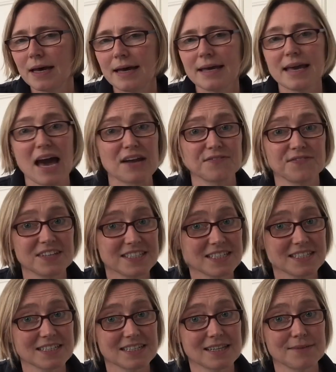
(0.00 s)
He had
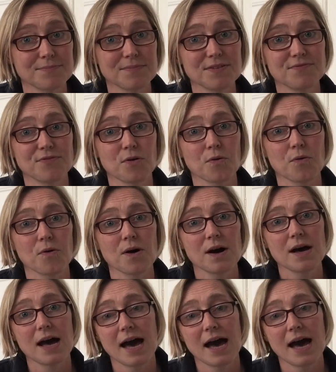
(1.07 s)
visited them before,